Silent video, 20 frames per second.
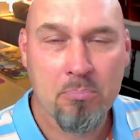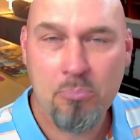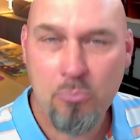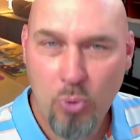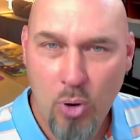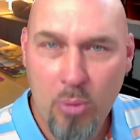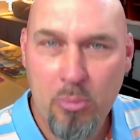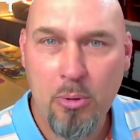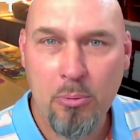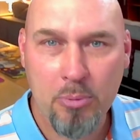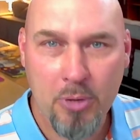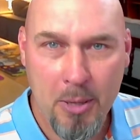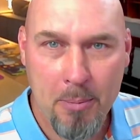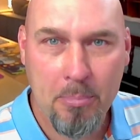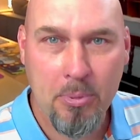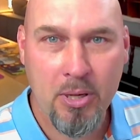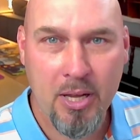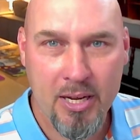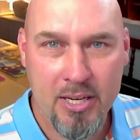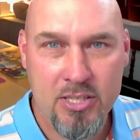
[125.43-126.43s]
probably
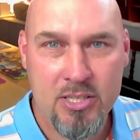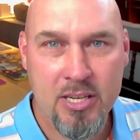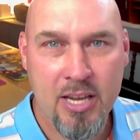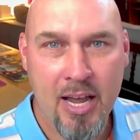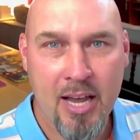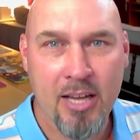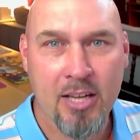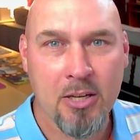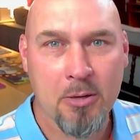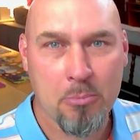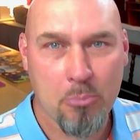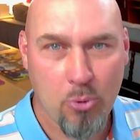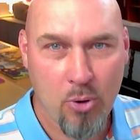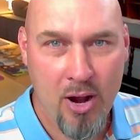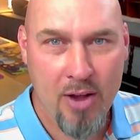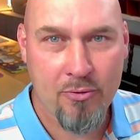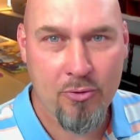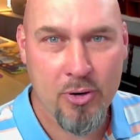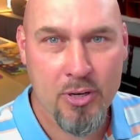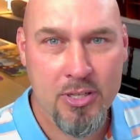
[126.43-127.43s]
play style and
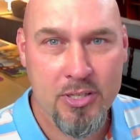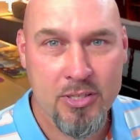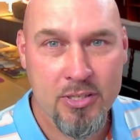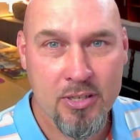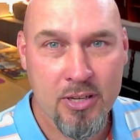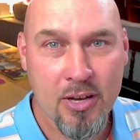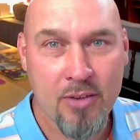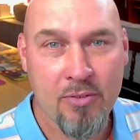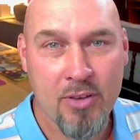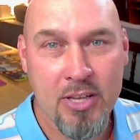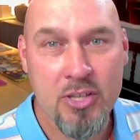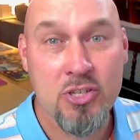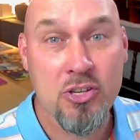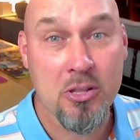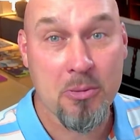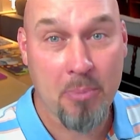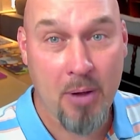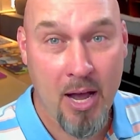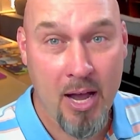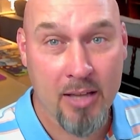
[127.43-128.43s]
preference of each of the
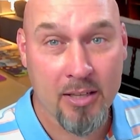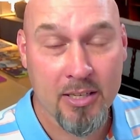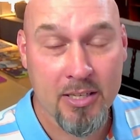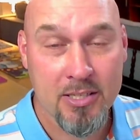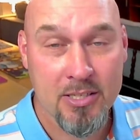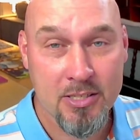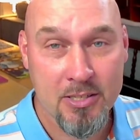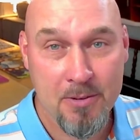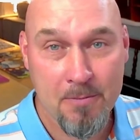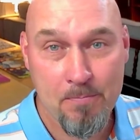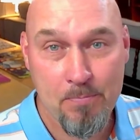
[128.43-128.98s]
pilots.